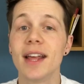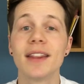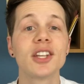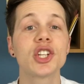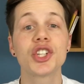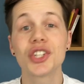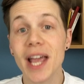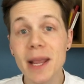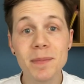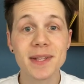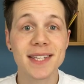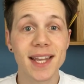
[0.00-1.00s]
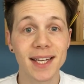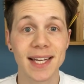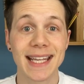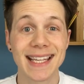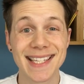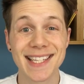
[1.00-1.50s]
the shaping
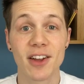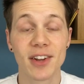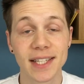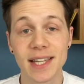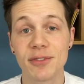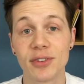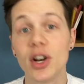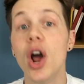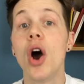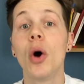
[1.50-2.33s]
technique is slightly different,